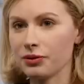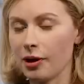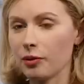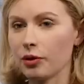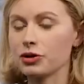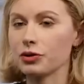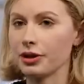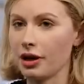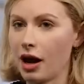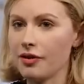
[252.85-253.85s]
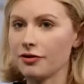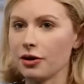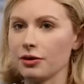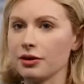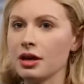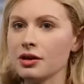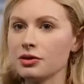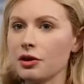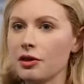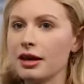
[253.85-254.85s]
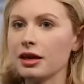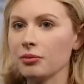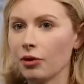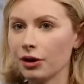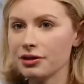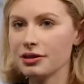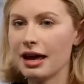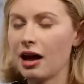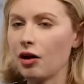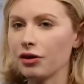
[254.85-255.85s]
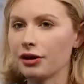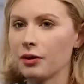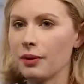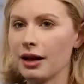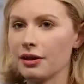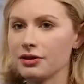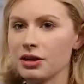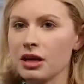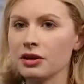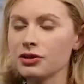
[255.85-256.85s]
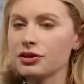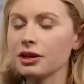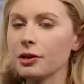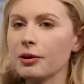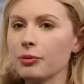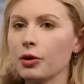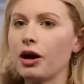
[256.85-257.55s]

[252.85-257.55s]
smartwatch or the iPhone so that they can monitor their health in a way that's just a little bit more